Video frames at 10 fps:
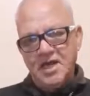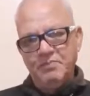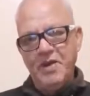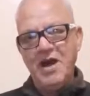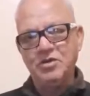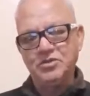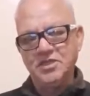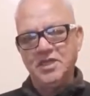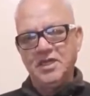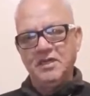about
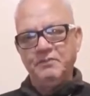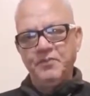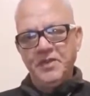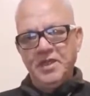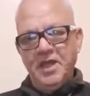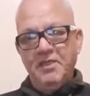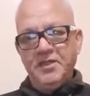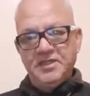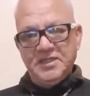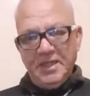um,
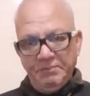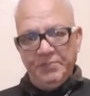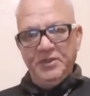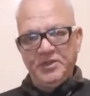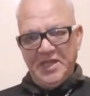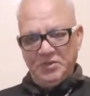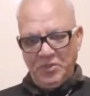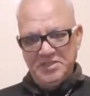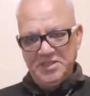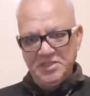the temple that
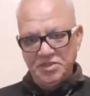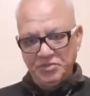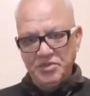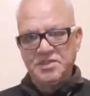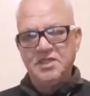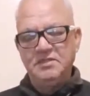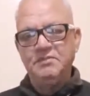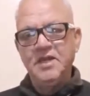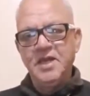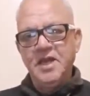was in
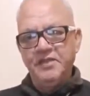Jerusalem,